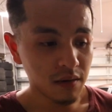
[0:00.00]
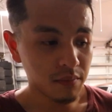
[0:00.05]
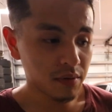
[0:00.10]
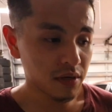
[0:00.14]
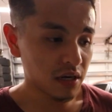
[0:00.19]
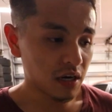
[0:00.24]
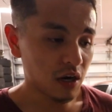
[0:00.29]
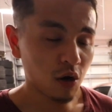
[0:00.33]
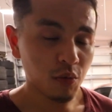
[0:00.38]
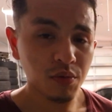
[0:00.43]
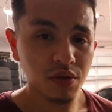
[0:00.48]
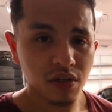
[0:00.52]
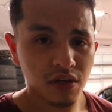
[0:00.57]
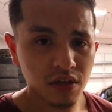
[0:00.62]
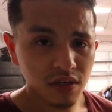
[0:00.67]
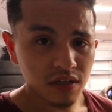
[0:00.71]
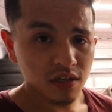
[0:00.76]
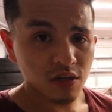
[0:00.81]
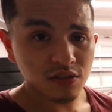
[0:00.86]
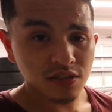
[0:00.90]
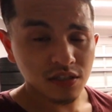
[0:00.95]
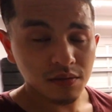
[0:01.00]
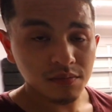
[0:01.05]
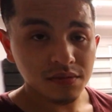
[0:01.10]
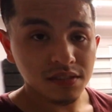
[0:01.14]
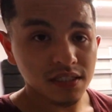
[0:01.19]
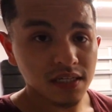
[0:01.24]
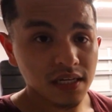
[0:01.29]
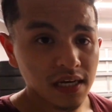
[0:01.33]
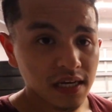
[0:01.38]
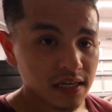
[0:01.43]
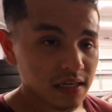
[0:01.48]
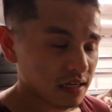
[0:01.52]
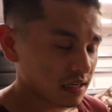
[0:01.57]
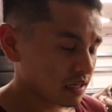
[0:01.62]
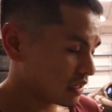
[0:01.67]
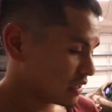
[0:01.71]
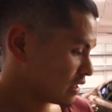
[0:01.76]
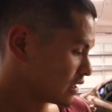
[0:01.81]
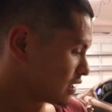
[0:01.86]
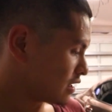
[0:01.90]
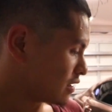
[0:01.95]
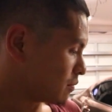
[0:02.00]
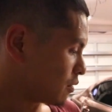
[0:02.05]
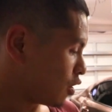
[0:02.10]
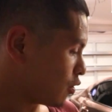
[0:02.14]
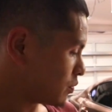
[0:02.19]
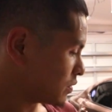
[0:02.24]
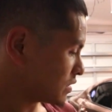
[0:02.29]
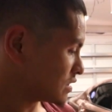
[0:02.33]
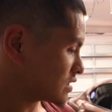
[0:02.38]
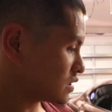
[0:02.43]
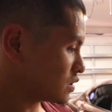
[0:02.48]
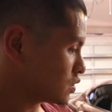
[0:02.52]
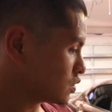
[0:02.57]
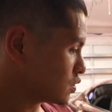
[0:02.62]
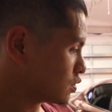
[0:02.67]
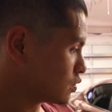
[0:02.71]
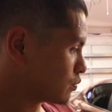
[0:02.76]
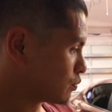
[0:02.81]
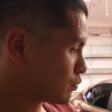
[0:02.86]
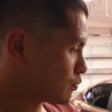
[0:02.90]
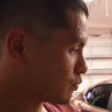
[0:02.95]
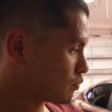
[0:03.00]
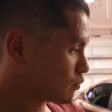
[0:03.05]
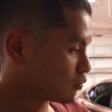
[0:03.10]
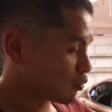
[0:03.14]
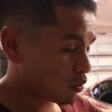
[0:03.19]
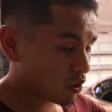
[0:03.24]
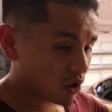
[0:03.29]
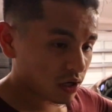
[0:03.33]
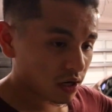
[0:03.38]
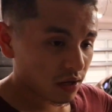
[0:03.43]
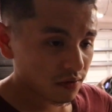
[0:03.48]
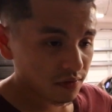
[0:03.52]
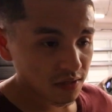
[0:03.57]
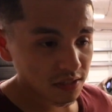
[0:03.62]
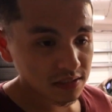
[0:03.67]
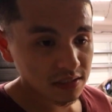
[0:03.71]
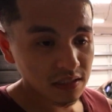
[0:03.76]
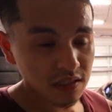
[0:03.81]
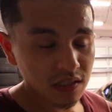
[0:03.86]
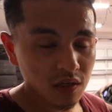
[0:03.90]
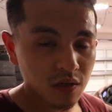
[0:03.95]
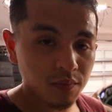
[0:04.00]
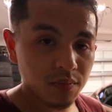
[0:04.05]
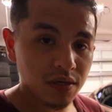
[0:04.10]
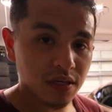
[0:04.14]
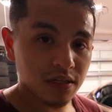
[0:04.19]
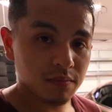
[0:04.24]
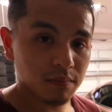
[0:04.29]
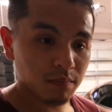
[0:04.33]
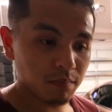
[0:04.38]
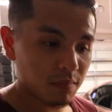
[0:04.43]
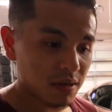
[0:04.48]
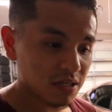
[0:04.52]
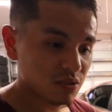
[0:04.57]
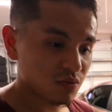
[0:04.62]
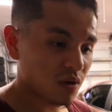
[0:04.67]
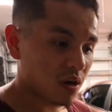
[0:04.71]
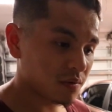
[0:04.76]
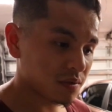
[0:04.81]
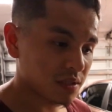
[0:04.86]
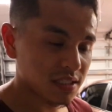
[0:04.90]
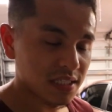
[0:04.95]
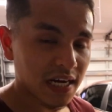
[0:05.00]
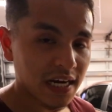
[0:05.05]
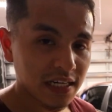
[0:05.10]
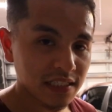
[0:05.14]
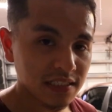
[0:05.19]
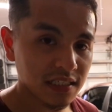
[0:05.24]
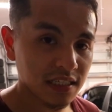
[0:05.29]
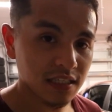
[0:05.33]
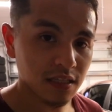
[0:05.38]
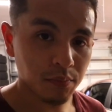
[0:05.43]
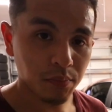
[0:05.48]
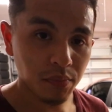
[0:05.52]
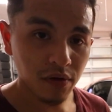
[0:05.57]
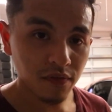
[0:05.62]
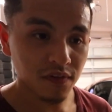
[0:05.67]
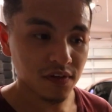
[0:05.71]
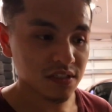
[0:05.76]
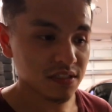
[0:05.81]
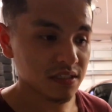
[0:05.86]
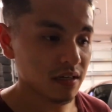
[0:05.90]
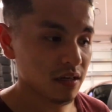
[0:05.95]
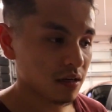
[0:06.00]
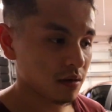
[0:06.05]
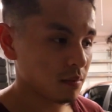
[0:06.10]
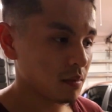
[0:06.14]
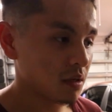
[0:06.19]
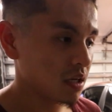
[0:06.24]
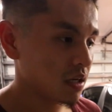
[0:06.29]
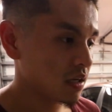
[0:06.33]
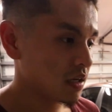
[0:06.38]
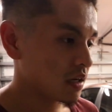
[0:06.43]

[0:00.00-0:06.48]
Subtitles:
But I hope you learned a little something today. I'm hoping to work on this a little bit, mess around with the tires and get the perfect setup.